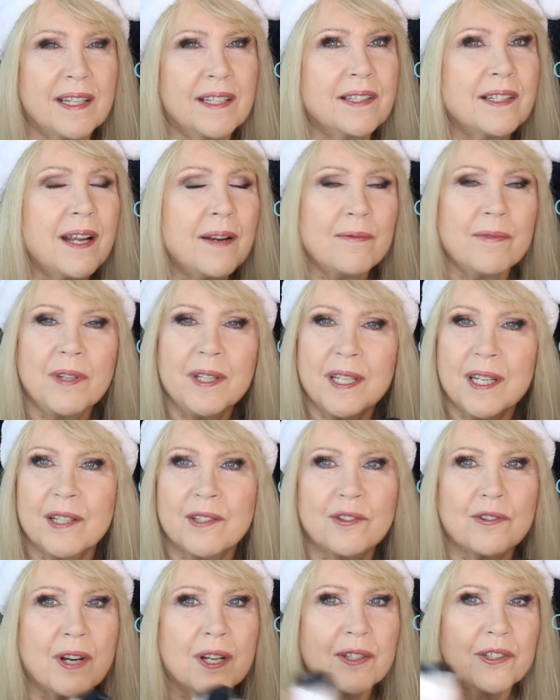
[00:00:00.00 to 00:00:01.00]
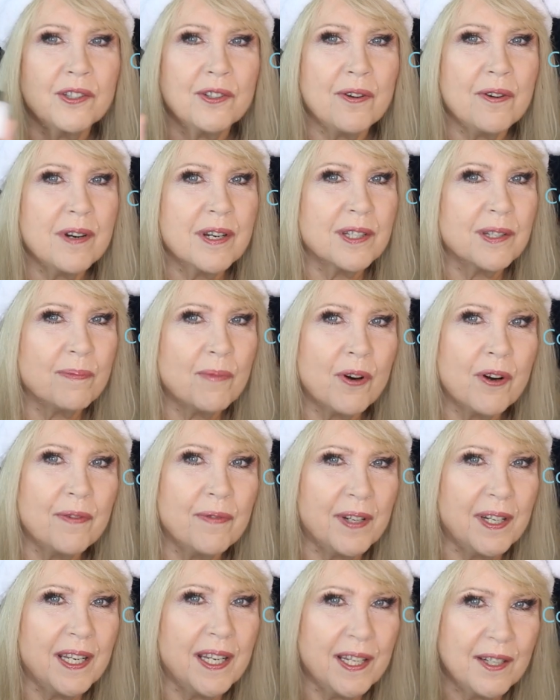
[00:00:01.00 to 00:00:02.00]
it's not really a drugstore, it's more of
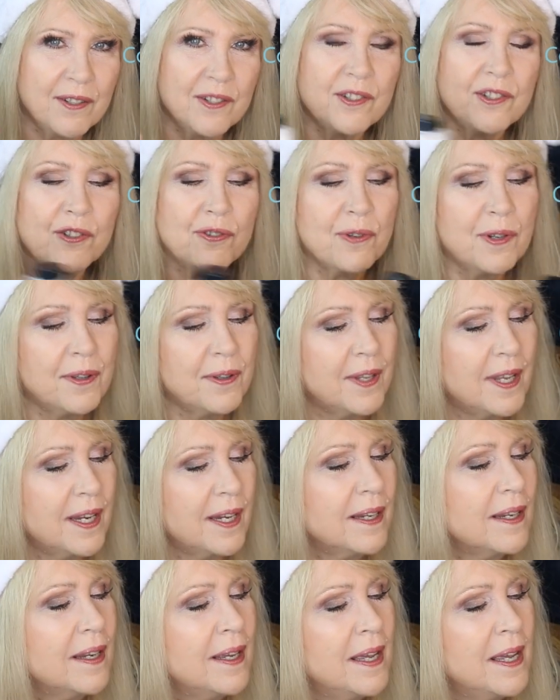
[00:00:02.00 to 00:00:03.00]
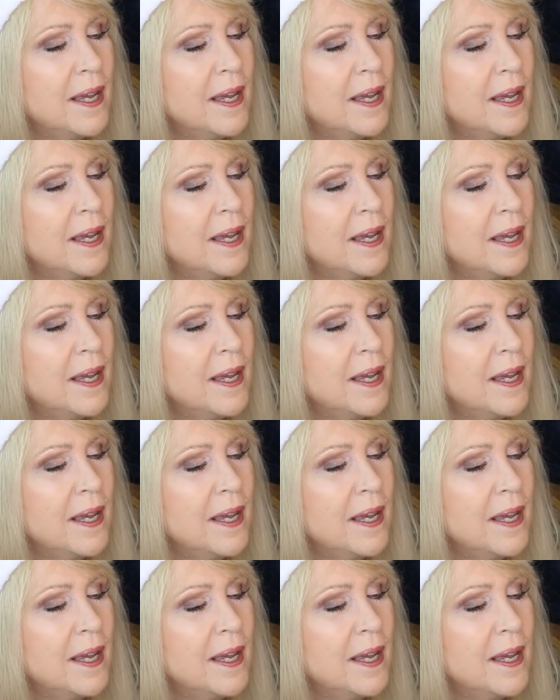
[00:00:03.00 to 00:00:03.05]
an industry thing.